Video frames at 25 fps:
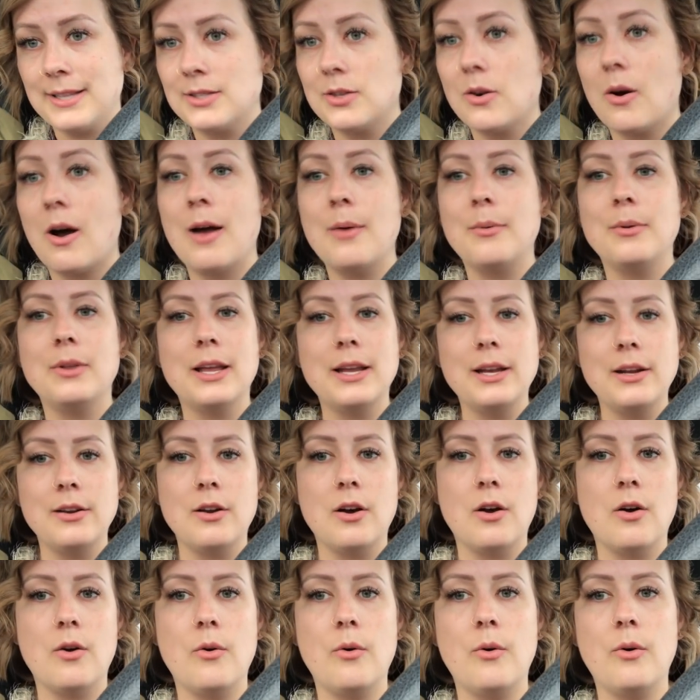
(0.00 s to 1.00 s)
So I will let you
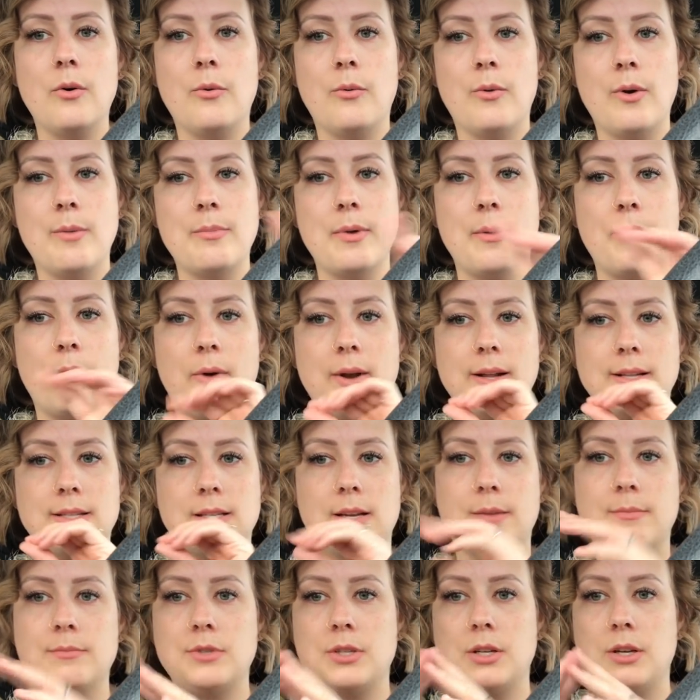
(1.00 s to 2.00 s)
know what my points
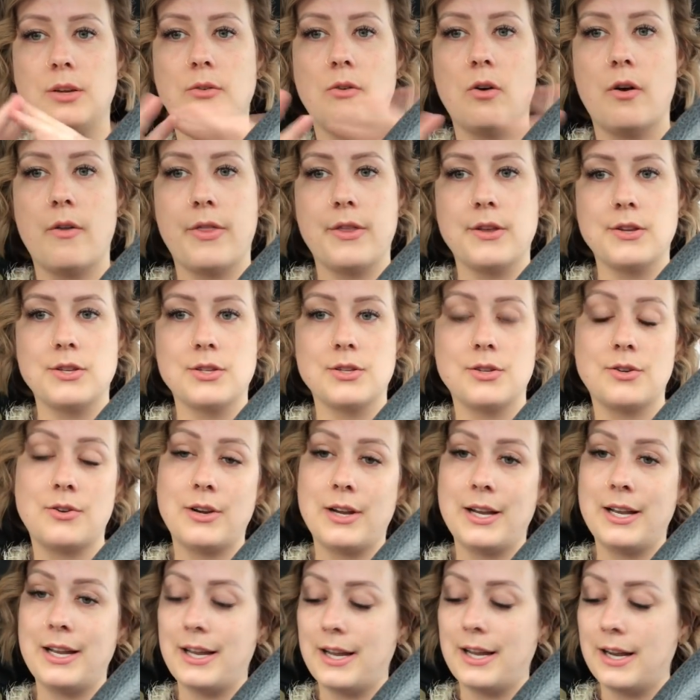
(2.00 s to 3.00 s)
come to on the
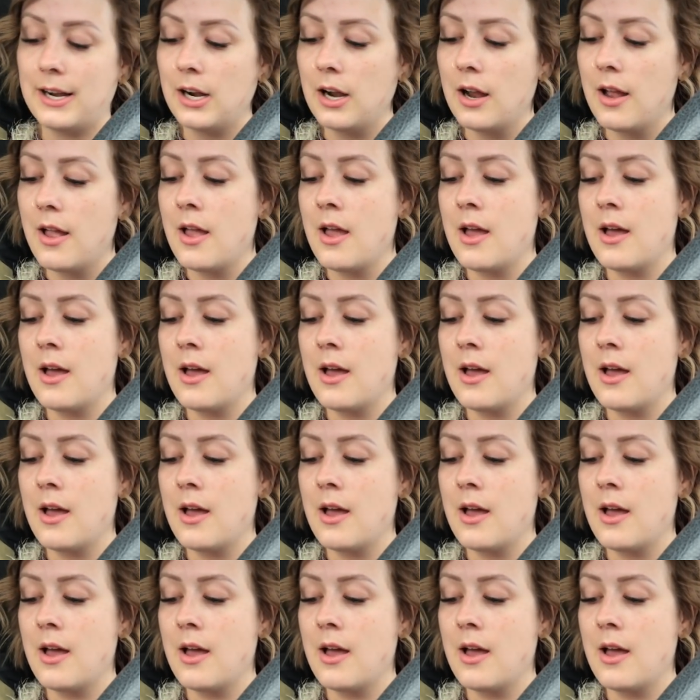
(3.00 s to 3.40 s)
screen here.